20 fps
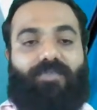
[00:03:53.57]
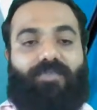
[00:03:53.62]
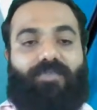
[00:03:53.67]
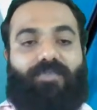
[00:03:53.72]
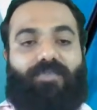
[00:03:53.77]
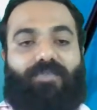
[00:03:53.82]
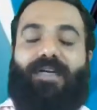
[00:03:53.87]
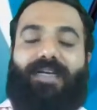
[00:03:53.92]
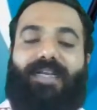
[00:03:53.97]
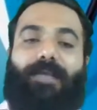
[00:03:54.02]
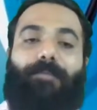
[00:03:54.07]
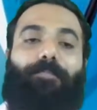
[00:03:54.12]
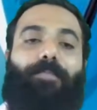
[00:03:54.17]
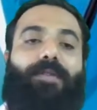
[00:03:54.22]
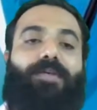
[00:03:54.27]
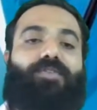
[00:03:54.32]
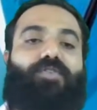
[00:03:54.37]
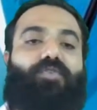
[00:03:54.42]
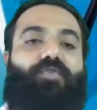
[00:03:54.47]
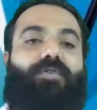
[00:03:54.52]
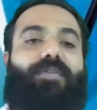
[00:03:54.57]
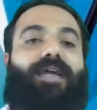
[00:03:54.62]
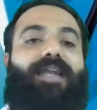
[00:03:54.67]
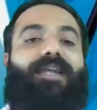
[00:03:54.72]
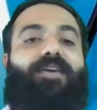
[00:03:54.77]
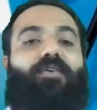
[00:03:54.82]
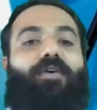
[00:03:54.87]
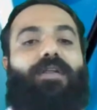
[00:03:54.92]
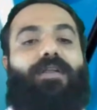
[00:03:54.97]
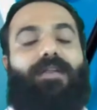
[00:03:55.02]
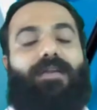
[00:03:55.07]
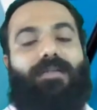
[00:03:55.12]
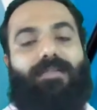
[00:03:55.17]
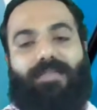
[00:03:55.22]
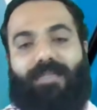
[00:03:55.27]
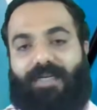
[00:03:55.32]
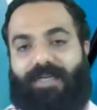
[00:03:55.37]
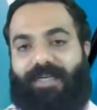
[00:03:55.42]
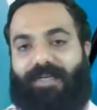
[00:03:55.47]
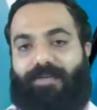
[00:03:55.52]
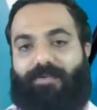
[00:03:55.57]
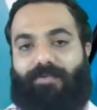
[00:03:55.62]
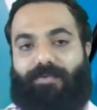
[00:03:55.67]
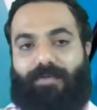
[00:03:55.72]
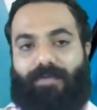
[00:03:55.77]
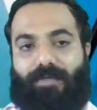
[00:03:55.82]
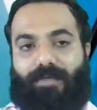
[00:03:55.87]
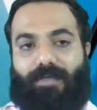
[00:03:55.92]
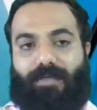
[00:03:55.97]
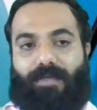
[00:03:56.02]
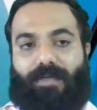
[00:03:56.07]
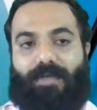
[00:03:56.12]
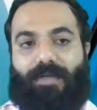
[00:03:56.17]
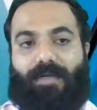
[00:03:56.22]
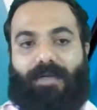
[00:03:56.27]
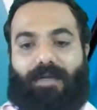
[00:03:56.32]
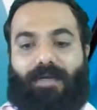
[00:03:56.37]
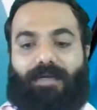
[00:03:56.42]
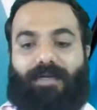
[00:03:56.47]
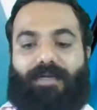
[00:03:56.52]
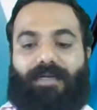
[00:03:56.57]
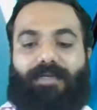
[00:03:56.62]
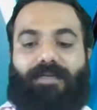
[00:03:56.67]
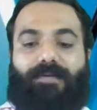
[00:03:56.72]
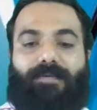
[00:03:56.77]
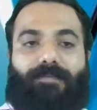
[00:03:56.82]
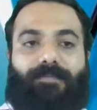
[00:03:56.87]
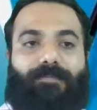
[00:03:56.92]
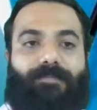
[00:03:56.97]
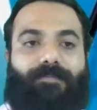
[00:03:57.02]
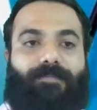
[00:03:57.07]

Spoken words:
So 30 plus 2 that called 32. Then,